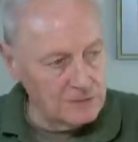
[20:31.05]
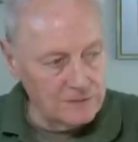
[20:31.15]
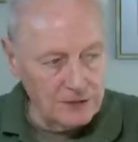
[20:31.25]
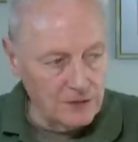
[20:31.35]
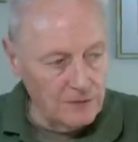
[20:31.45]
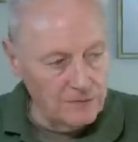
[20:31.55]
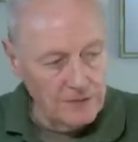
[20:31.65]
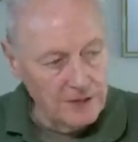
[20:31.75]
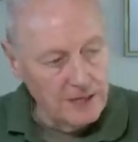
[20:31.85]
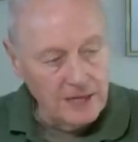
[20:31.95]
of it off,
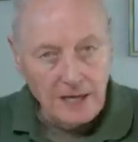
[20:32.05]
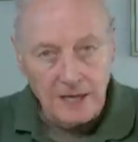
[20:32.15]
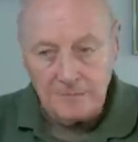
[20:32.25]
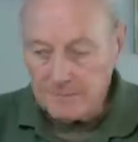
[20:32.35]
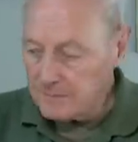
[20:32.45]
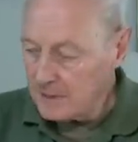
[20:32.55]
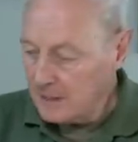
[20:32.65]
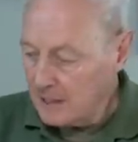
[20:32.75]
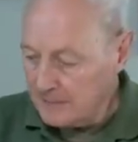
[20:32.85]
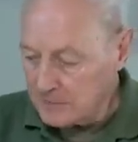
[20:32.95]

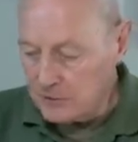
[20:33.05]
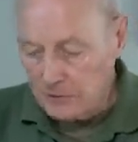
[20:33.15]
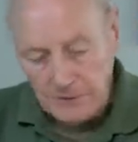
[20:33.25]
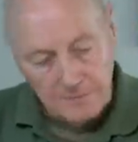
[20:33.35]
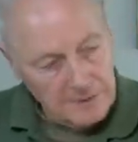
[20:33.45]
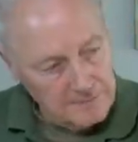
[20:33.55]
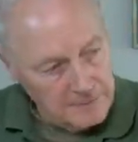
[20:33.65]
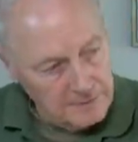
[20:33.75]
I've got them